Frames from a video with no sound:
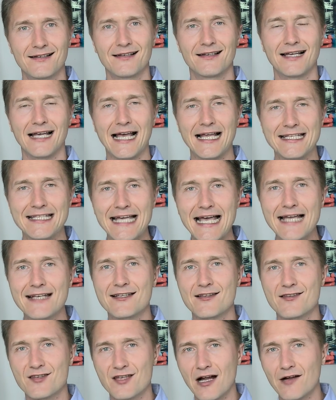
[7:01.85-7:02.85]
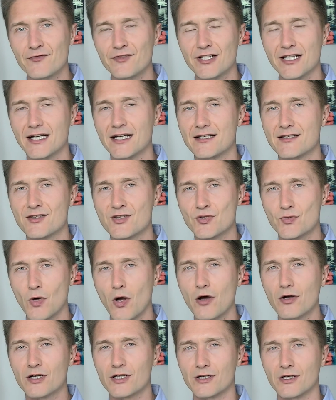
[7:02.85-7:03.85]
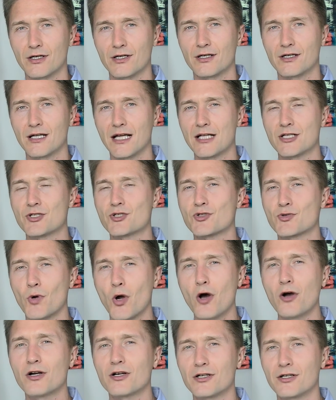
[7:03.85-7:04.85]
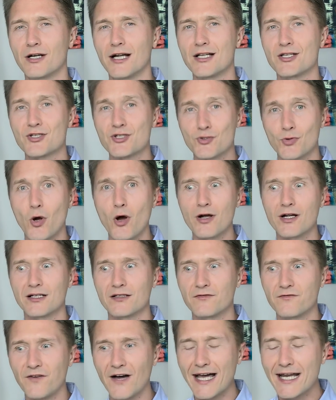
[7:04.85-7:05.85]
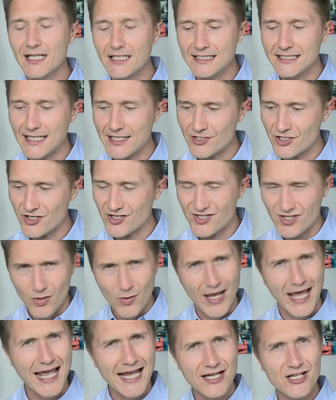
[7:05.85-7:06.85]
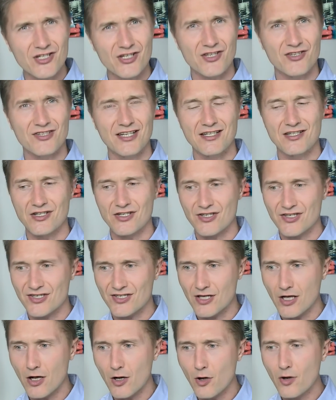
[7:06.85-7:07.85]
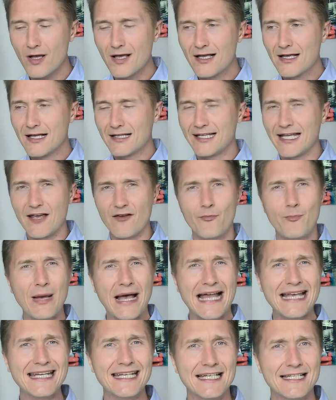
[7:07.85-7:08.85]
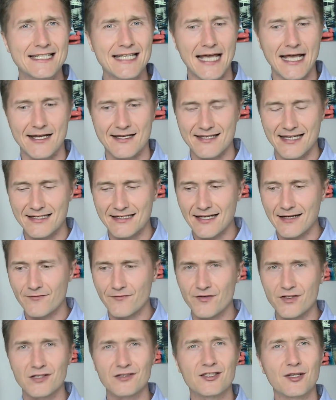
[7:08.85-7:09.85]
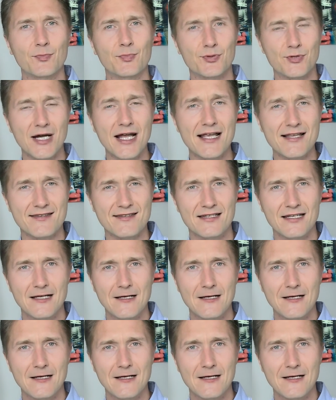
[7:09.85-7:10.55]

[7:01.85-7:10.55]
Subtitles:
And then the suffering gets stronger and stronger and stronger. And finally, they're just so anxious. They have panic attacks and they feel depressed